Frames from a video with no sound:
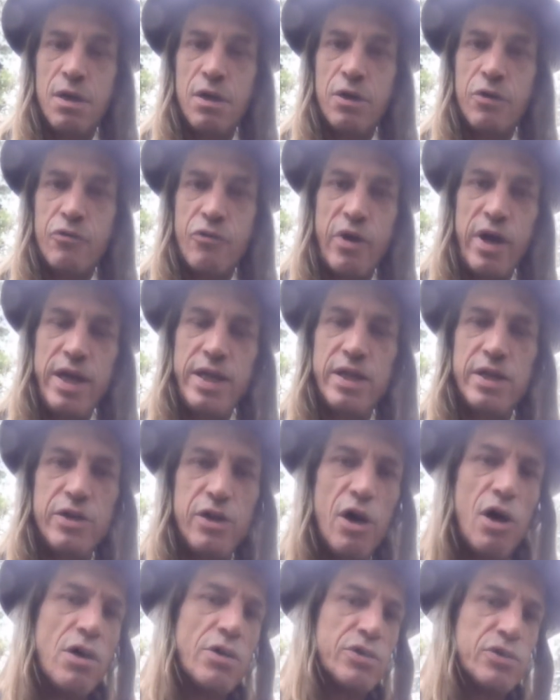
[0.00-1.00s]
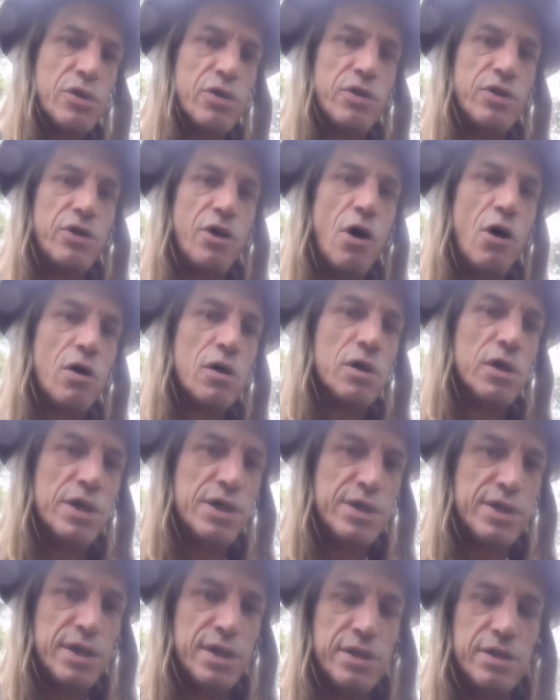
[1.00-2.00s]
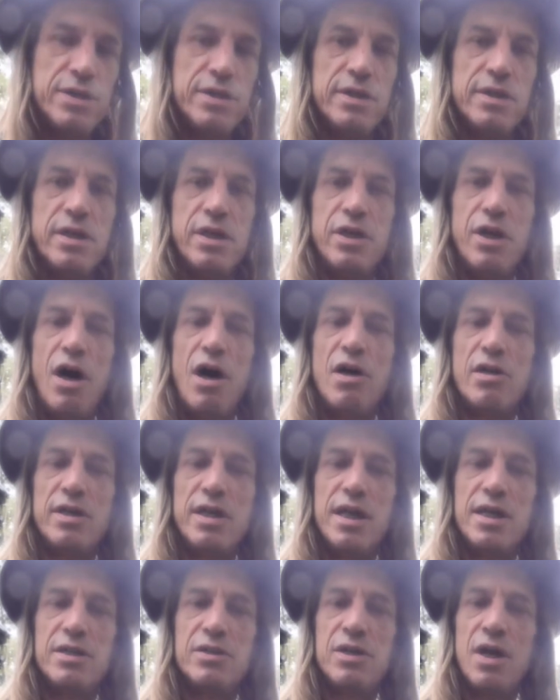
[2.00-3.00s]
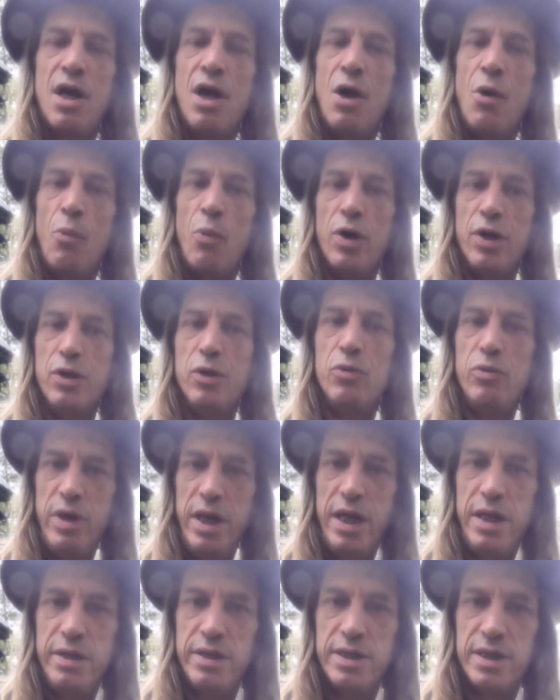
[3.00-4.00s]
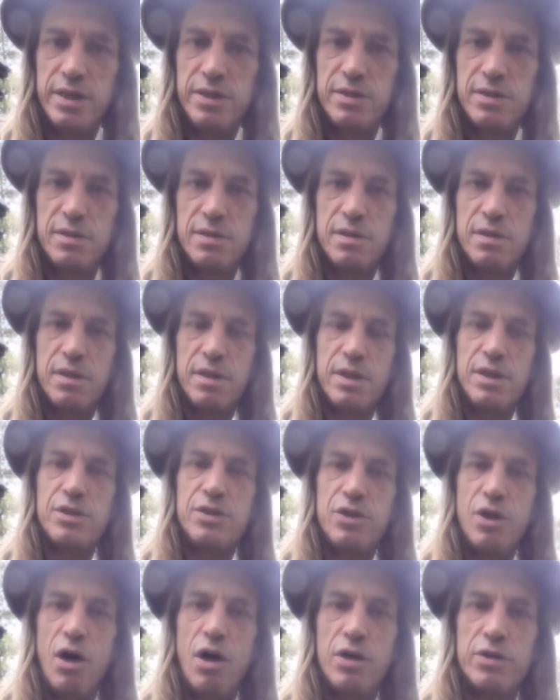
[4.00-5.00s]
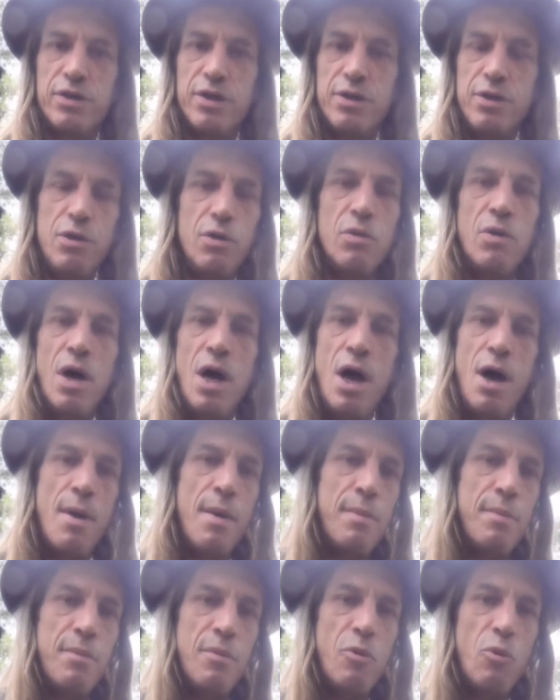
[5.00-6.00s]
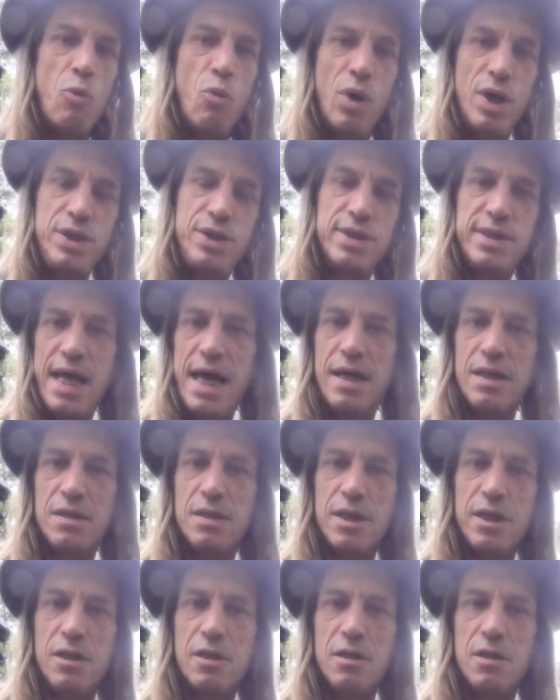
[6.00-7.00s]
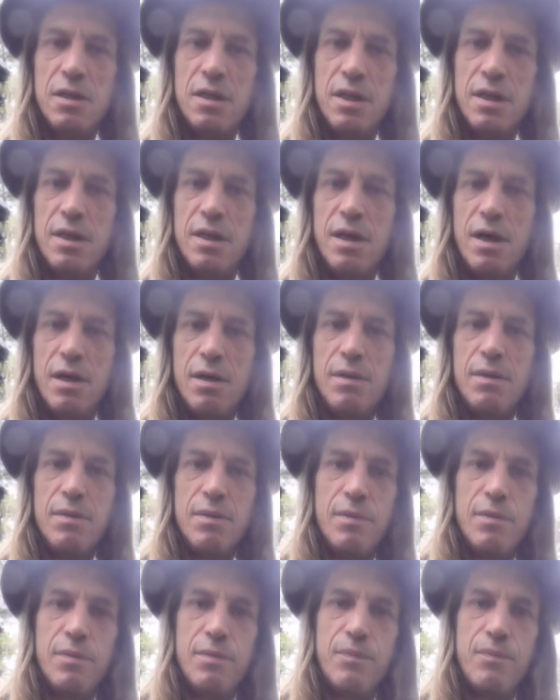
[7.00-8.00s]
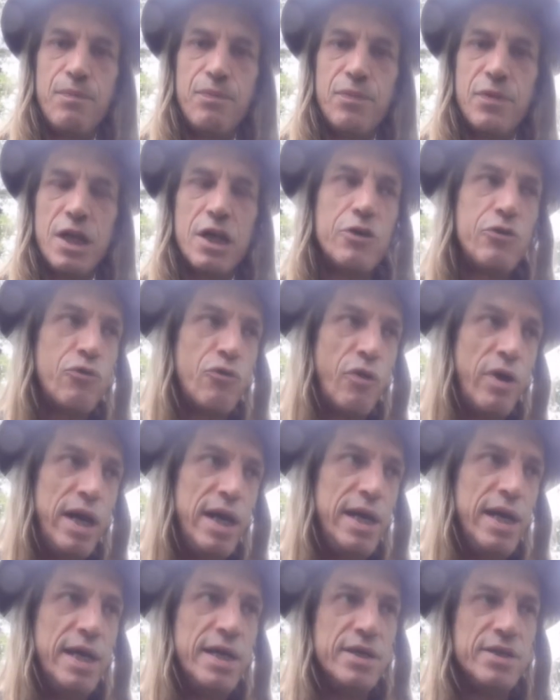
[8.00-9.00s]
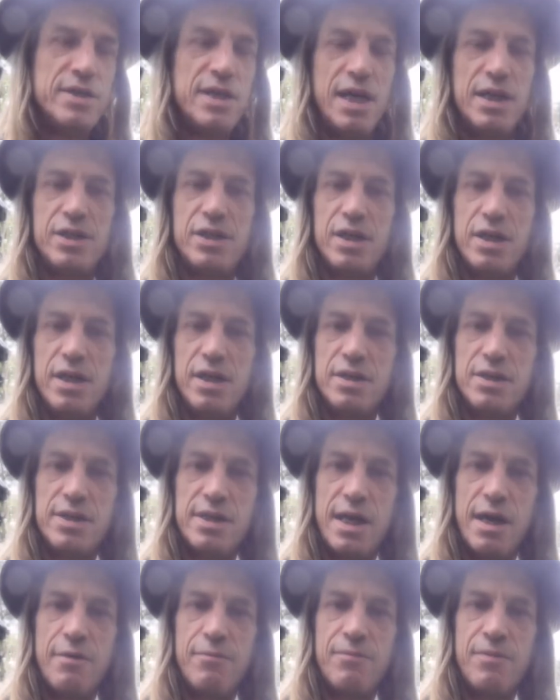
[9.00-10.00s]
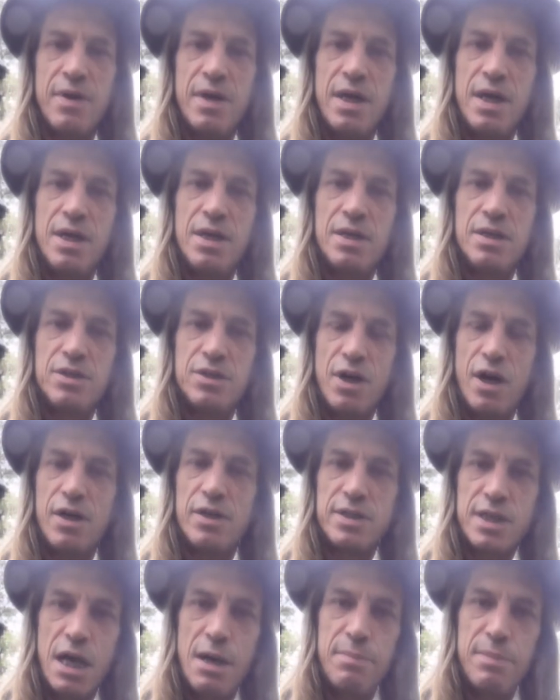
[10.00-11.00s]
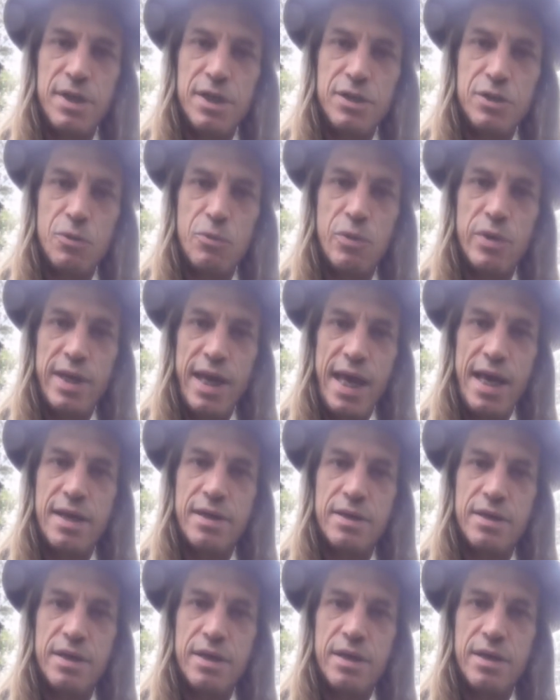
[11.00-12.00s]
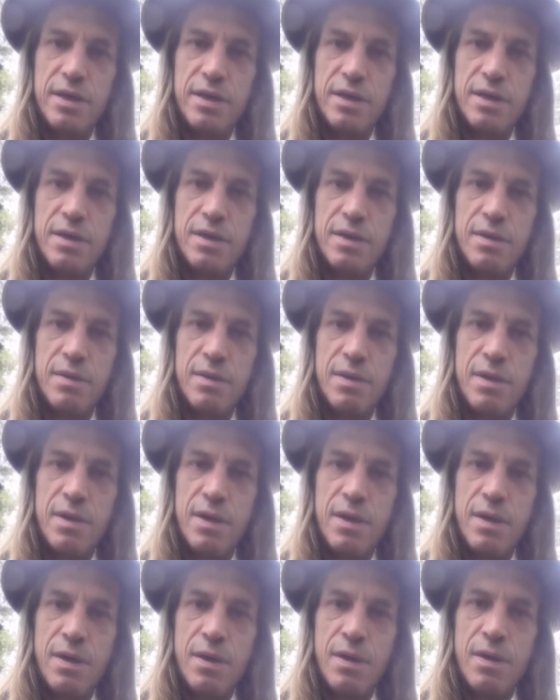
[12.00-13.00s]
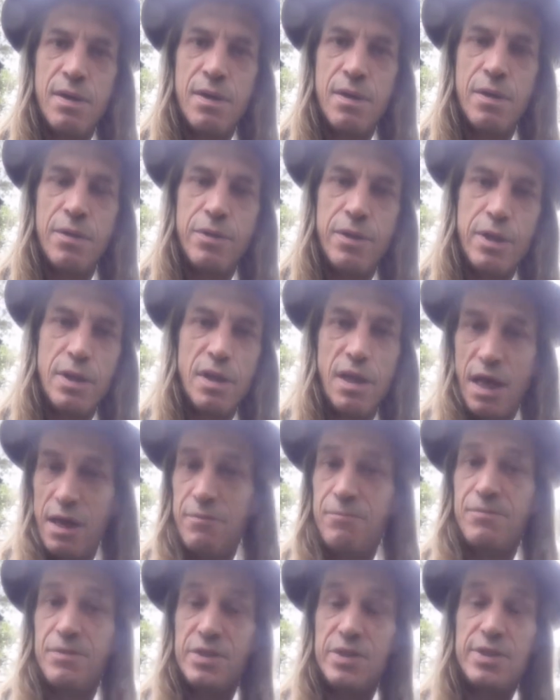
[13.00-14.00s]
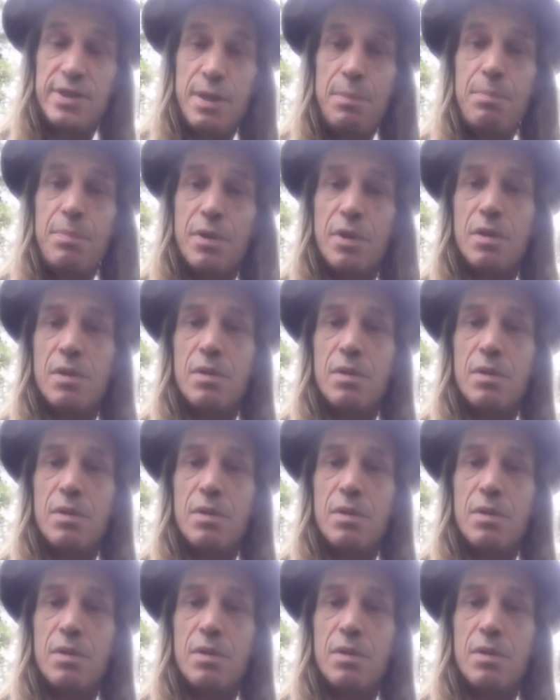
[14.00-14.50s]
Train the dog so the dog listens and the dog does what you need this, this dog to do. Once that little training session and stuff starts coming to an end, then life is simple